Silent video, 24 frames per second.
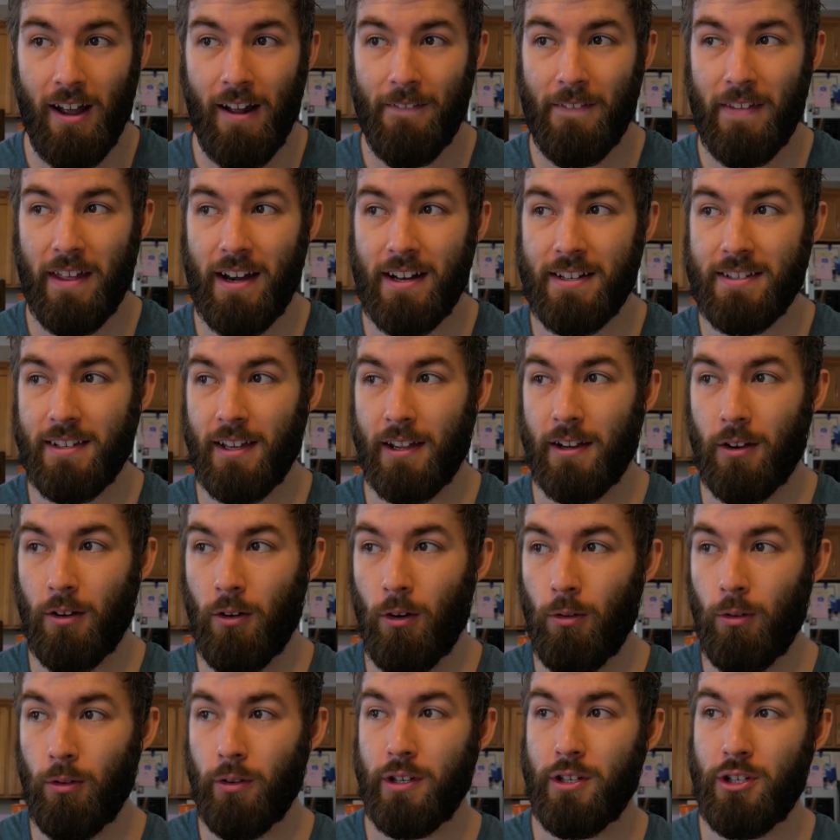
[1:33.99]
then it's like,
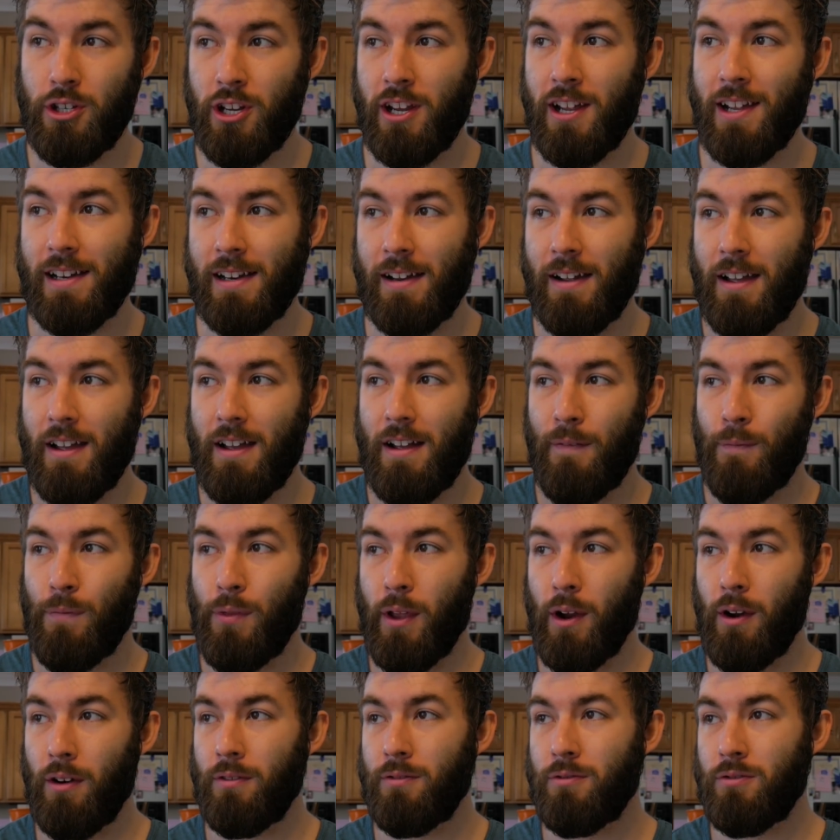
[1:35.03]
holy shit,
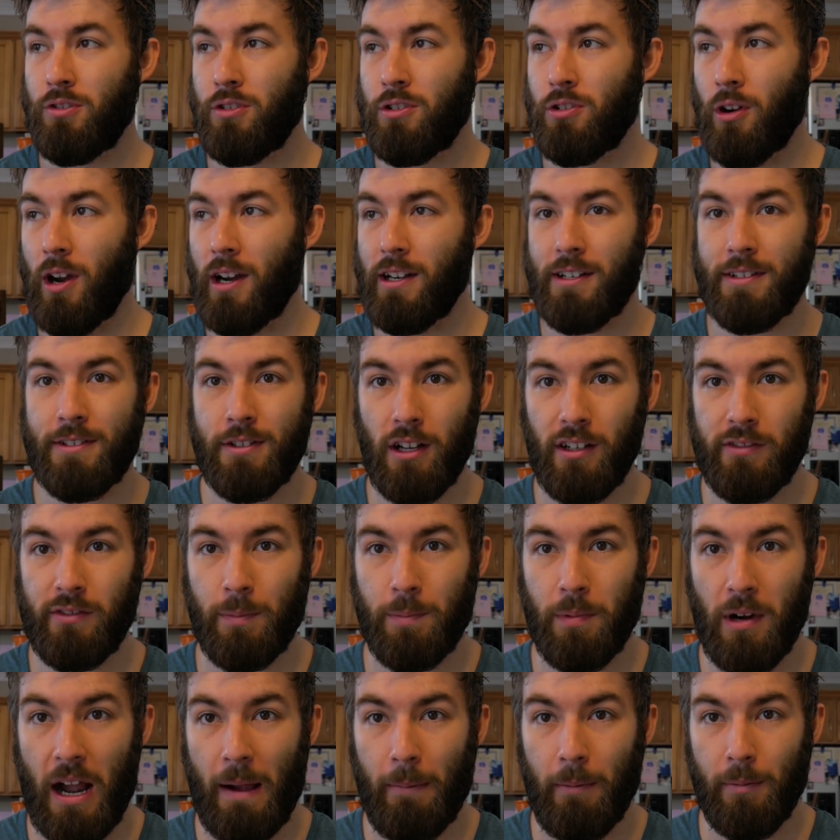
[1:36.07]
they're trying to solve a
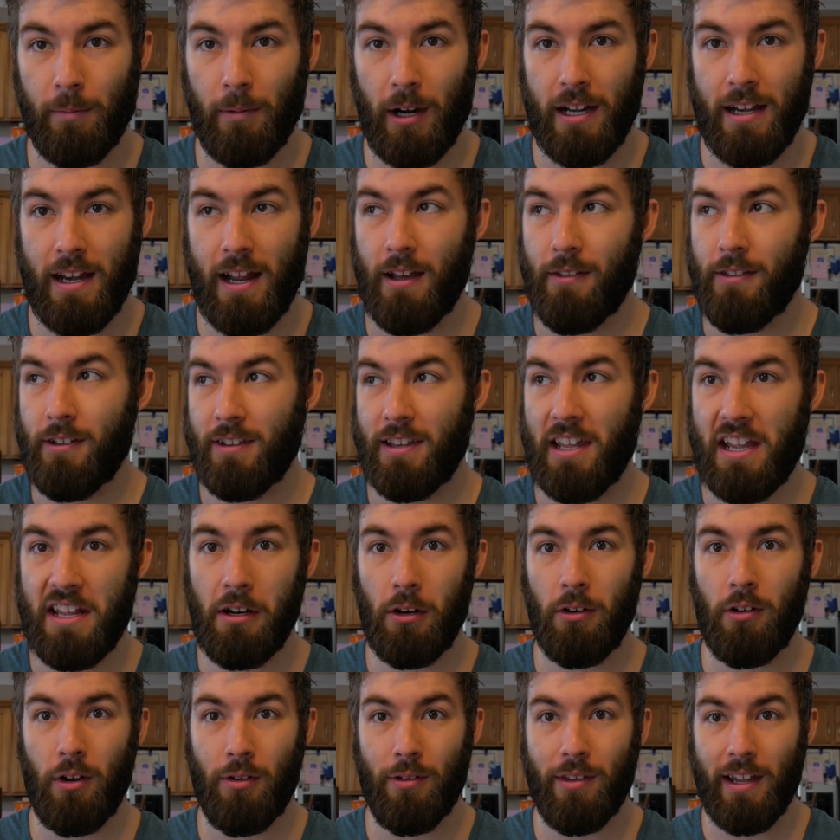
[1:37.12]
problem right now that they
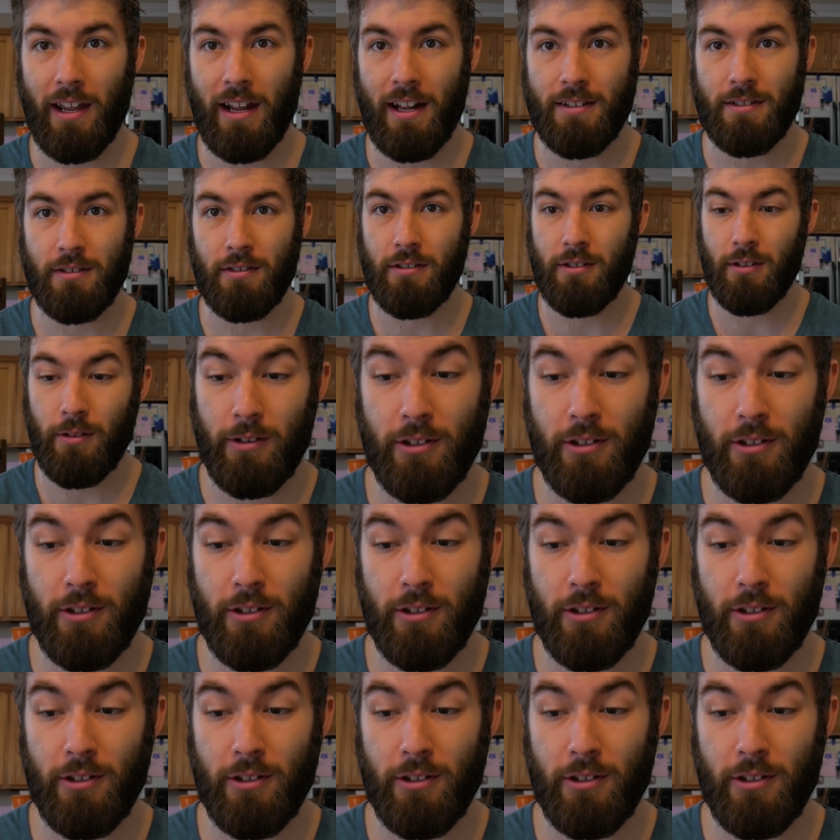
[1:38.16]
don't know the answer to.